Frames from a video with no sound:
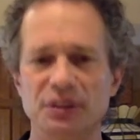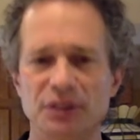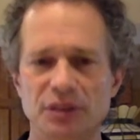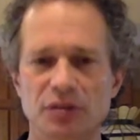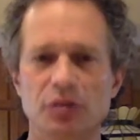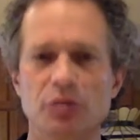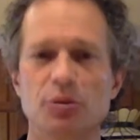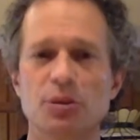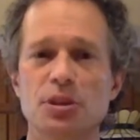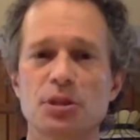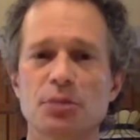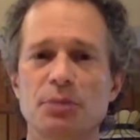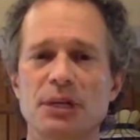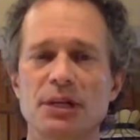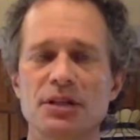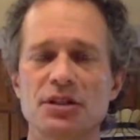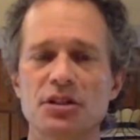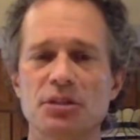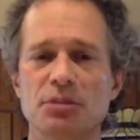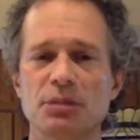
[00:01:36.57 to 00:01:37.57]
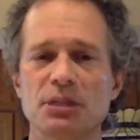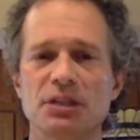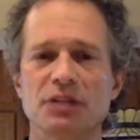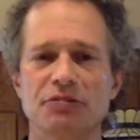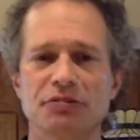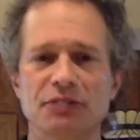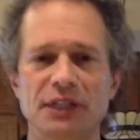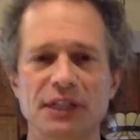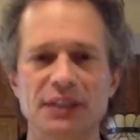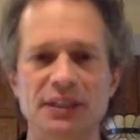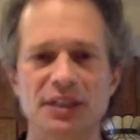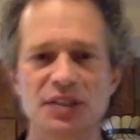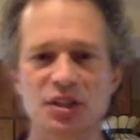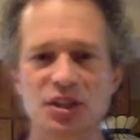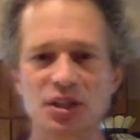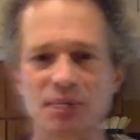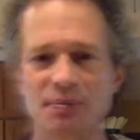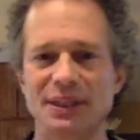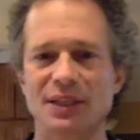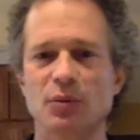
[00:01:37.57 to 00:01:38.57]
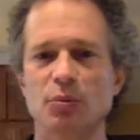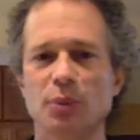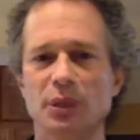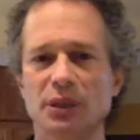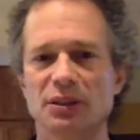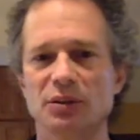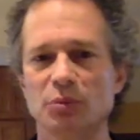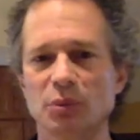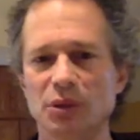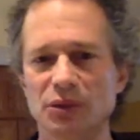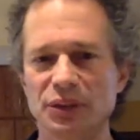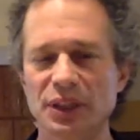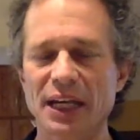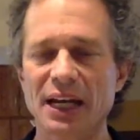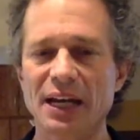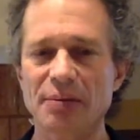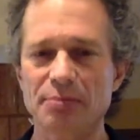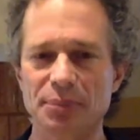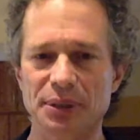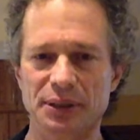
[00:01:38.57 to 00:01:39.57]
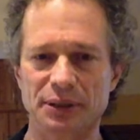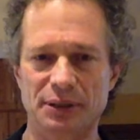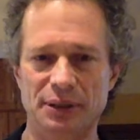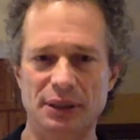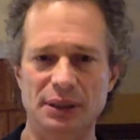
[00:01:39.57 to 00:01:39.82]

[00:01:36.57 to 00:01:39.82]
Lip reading: They're a response to being afraid that something will or won't happen